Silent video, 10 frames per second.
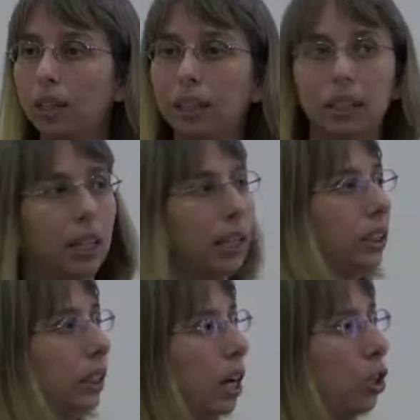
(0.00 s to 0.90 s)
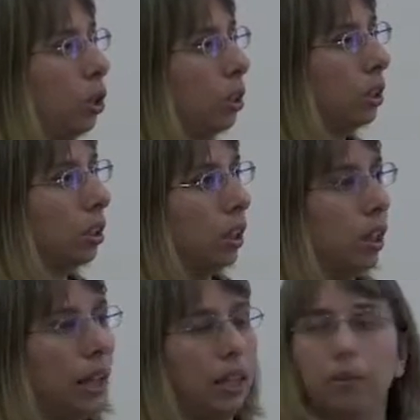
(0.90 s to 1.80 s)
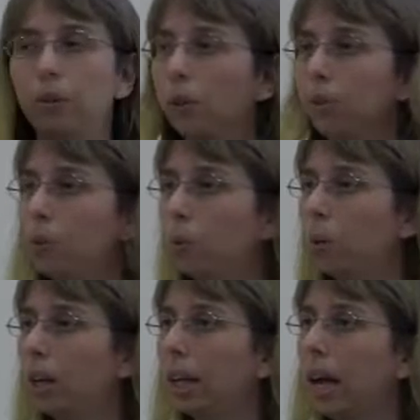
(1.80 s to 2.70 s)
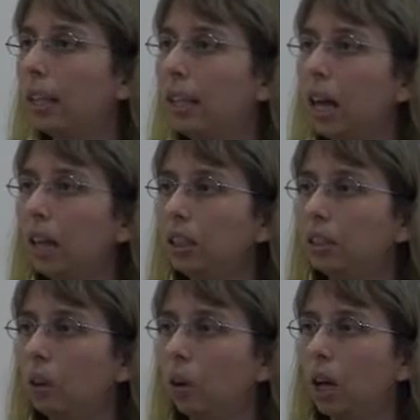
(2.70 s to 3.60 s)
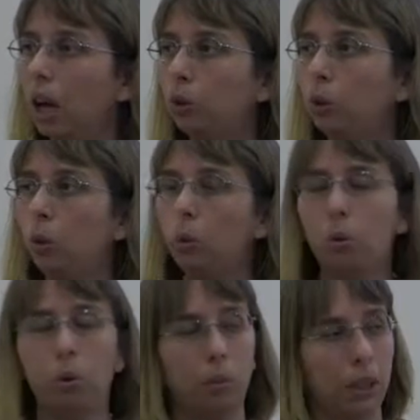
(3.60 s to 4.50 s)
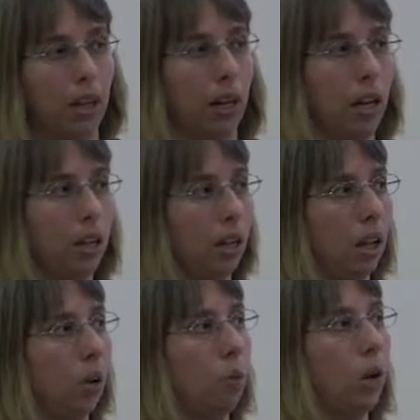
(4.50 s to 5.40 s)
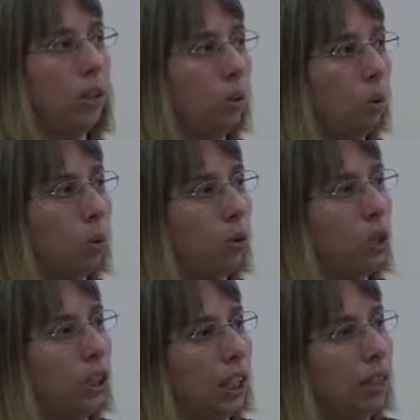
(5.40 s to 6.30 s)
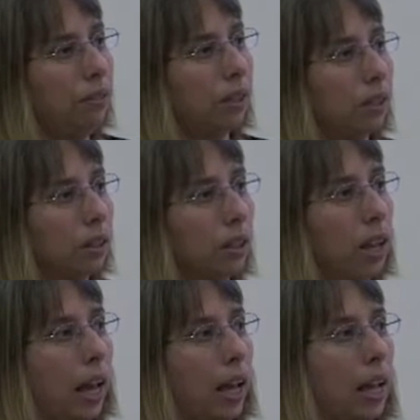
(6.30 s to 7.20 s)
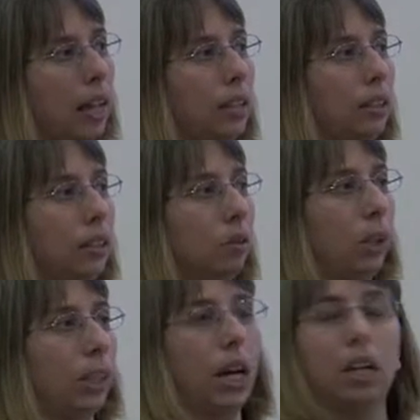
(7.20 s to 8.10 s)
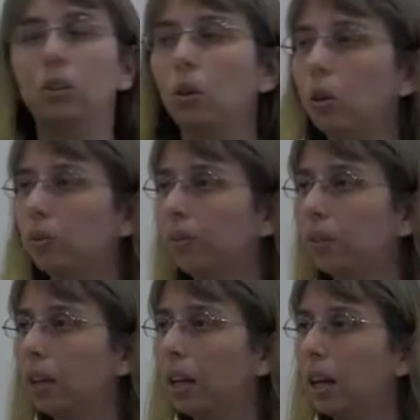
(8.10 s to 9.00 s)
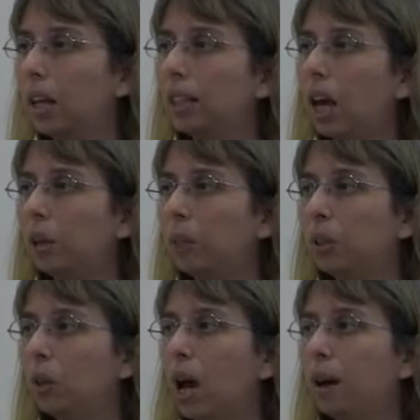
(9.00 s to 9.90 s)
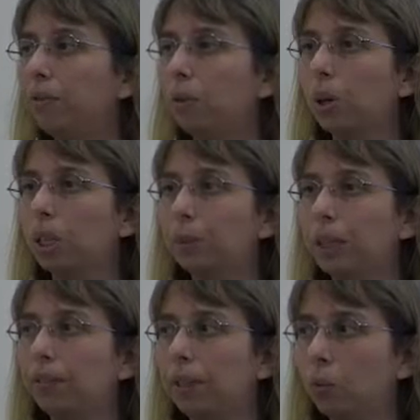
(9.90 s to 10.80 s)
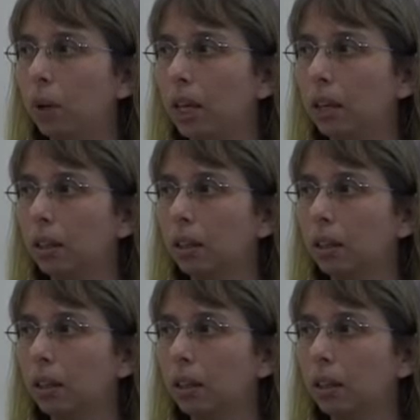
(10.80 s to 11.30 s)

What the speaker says: it says instructions. It gives you a few guidelines on how to go through the material, what you want to achieve, and what kind of assignment you have for a specific week.